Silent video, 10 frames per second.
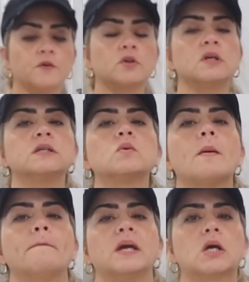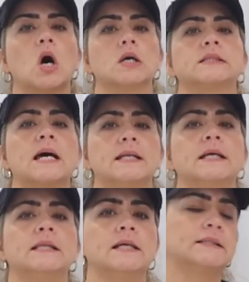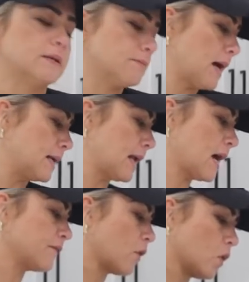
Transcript: for this one because I need this in my life